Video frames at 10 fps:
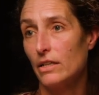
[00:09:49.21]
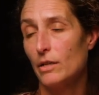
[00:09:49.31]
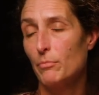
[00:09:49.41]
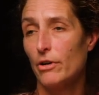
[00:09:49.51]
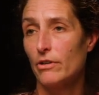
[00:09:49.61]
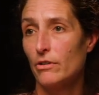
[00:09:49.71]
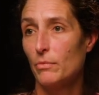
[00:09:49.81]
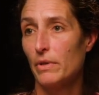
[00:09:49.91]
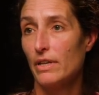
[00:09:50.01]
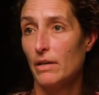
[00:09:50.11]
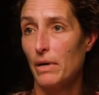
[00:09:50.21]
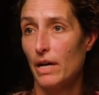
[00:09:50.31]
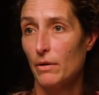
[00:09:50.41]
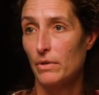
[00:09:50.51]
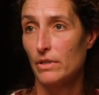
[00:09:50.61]
He partnered with Ub
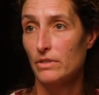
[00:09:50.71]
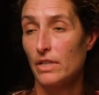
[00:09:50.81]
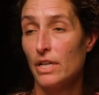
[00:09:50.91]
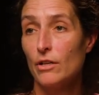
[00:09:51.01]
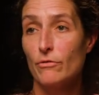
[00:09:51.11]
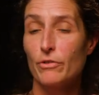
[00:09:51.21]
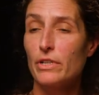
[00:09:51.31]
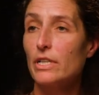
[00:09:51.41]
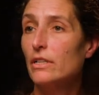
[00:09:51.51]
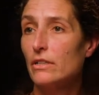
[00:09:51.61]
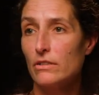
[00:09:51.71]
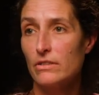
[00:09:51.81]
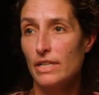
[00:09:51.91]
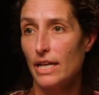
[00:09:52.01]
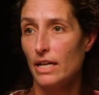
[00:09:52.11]
Iwerks for
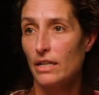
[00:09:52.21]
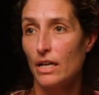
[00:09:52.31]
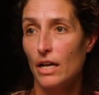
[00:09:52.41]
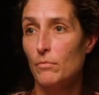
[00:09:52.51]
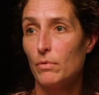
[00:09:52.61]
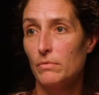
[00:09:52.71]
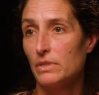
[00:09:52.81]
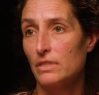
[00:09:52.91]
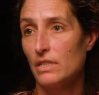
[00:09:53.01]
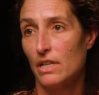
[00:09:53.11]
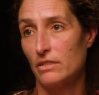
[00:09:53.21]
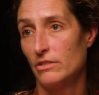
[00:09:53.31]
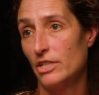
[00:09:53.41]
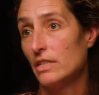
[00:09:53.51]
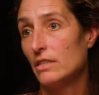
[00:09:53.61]
years, and Ub was a
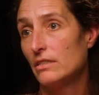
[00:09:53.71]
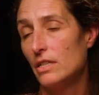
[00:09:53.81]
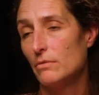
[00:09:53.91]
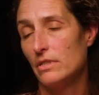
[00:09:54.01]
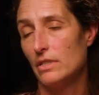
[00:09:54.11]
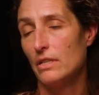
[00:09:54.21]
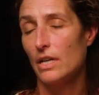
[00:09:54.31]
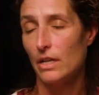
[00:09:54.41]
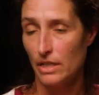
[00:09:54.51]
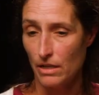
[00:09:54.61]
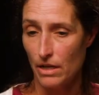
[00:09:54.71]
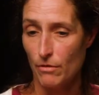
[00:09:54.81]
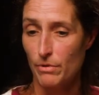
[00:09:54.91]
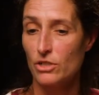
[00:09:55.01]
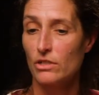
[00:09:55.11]
genius. He was the
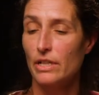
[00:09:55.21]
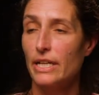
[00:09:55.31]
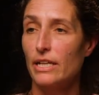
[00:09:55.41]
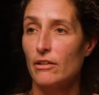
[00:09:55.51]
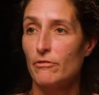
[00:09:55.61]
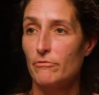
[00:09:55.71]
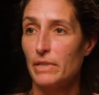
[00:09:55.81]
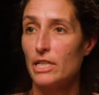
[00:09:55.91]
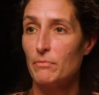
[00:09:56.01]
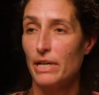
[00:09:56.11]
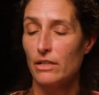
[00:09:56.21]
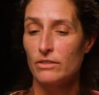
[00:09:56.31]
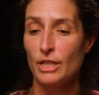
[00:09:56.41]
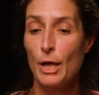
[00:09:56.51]
original hand of Mickey Mouse.